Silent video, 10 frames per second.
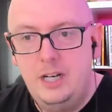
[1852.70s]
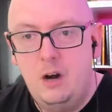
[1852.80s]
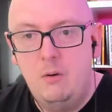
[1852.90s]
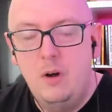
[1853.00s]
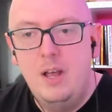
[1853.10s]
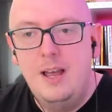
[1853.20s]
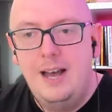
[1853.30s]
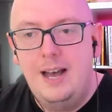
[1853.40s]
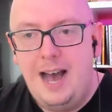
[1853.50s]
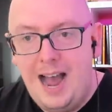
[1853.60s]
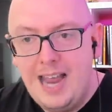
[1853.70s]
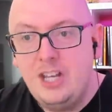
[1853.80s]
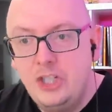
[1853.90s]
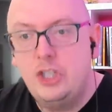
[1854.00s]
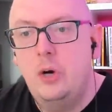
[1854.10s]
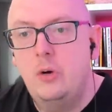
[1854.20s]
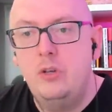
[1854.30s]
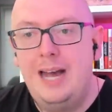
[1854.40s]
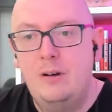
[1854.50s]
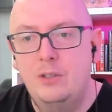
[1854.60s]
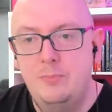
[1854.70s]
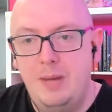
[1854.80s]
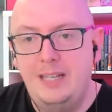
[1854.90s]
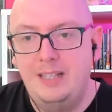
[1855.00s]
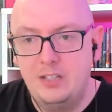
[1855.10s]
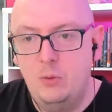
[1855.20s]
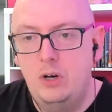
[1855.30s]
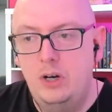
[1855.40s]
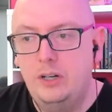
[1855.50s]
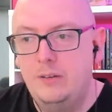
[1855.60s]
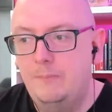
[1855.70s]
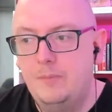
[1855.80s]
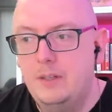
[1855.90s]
You know, I can show you how to make this work.